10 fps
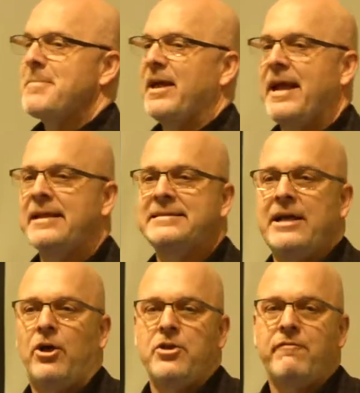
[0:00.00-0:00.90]
And I can
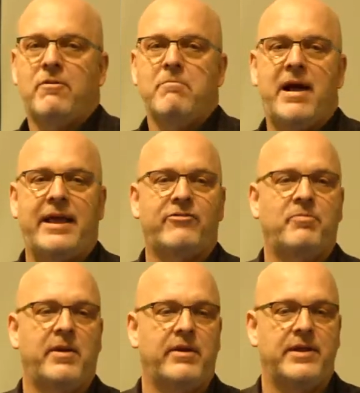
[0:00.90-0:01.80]
tell you from my
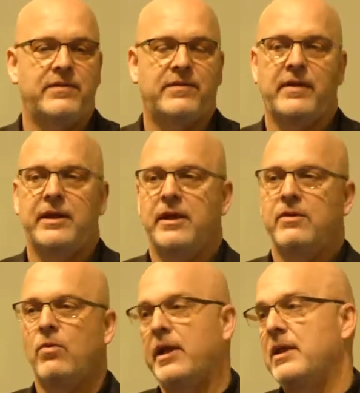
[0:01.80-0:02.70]
experience
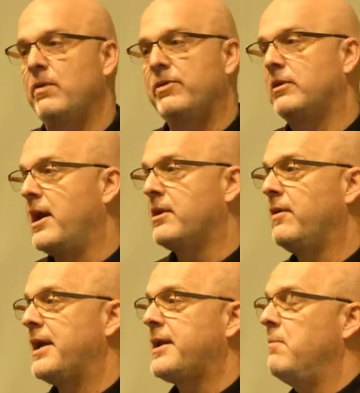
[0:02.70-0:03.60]
in working with a lot of
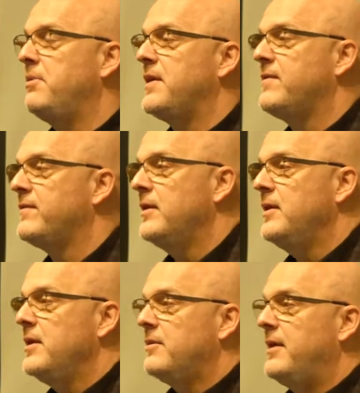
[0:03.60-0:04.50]
great companies
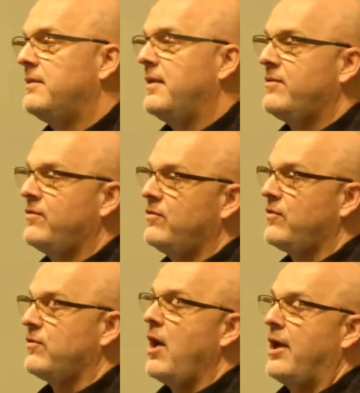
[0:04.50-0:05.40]
that that's
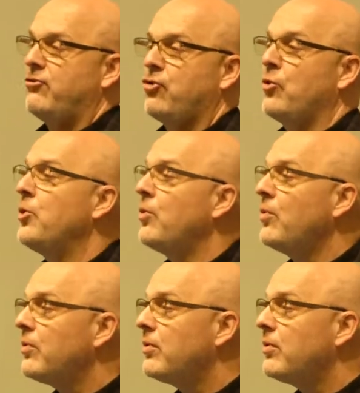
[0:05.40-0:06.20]
just not true.